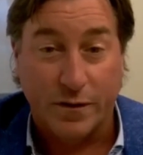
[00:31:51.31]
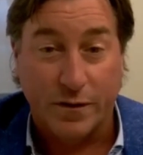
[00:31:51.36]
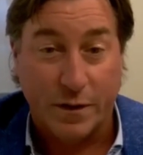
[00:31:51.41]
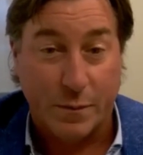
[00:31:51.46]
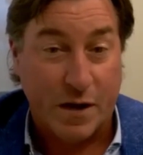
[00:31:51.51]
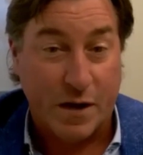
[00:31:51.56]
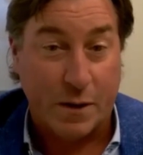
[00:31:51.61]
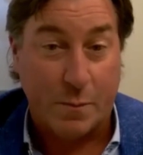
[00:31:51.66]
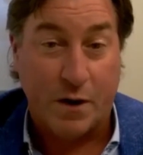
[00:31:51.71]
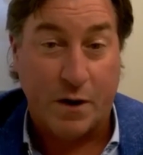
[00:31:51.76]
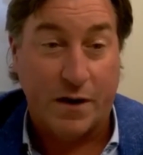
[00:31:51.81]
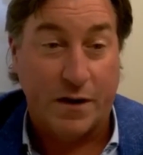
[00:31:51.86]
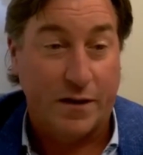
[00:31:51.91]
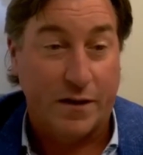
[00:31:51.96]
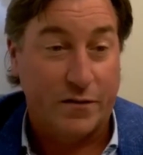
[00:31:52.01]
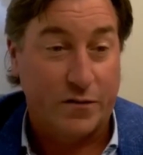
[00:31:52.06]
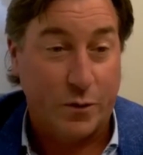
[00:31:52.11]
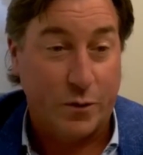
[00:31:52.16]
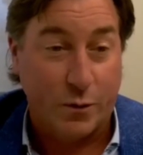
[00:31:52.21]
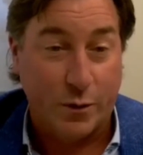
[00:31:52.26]
The amount of money
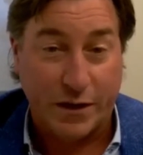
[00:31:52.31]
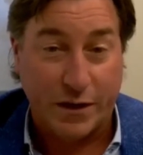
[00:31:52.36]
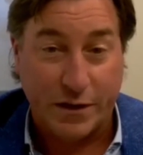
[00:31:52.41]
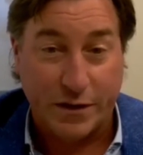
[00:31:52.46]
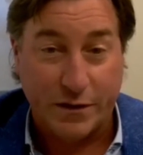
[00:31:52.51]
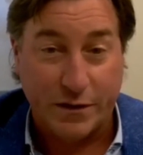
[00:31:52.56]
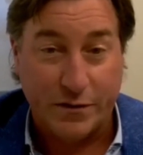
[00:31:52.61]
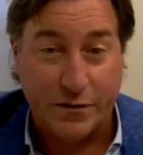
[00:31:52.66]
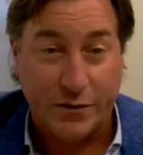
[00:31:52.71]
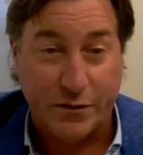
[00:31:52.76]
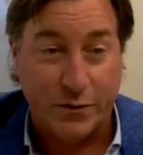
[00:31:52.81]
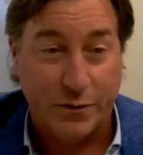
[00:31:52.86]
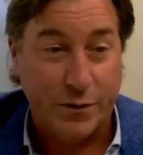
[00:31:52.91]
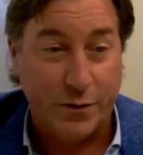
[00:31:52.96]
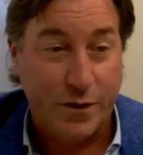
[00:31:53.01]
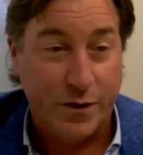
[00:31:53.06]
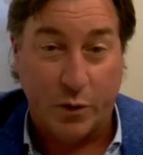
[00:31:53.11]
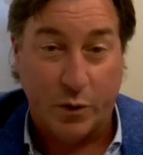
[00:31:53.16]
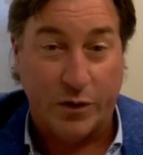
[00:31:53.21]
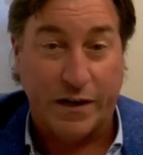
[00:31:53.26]
that's going into
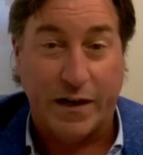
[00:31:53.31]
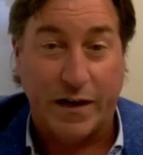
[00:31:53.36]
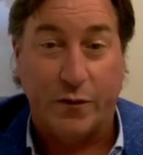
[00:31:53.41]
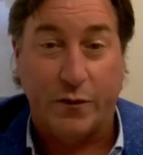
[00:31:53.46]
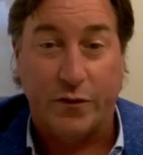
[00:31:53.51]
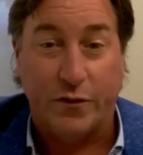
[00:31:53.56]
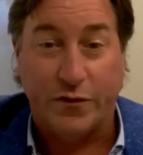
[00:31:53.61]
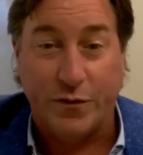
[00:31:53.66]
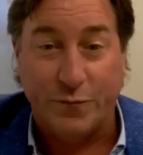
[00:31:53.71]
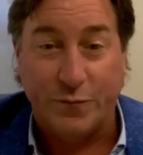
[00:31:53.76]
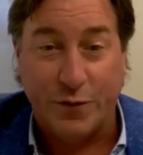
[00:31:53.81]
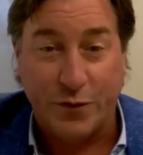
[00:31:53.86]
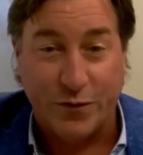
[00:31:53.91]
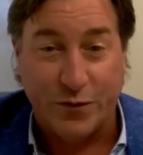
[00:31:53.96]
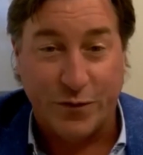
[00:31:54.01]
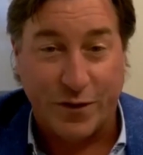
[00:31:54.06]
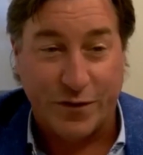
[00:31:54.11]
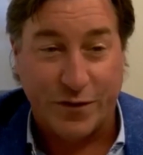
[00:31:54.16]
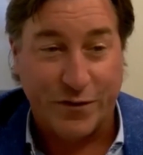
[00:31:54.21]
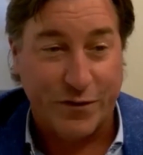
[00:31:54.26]
building out this
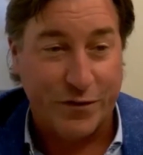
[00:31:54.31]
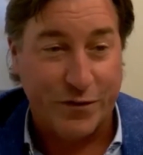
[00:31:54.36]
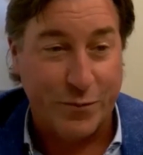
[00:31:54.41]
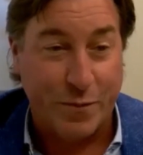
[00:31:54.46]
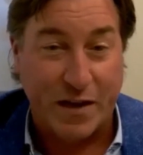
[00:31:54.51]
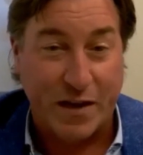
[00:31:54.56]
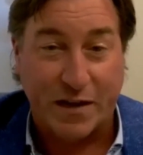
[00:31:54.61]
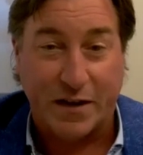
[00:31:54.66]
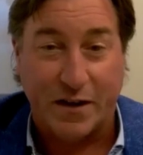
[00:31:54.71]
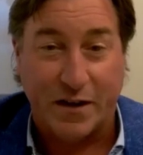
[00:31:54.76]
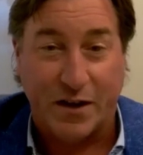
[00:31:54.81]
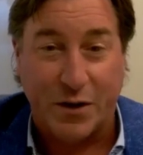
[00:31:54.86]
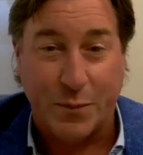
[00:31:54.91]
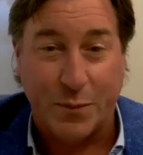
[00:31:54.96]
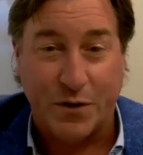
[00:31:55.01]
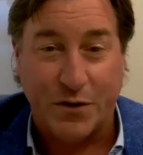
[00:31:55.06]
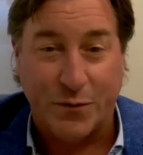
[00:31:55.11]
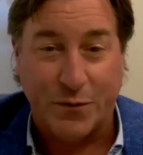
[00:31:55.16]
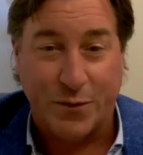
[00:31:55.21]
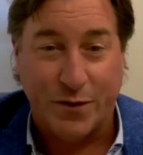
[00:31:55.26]
infrastructure to make
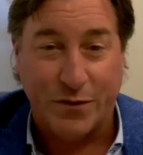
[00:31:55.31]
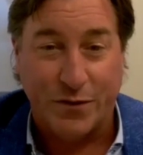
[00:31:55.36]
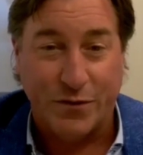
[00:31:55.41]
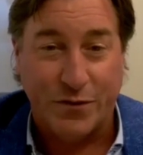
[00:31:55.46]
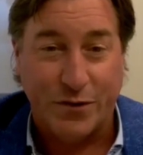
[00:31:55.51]
economies run.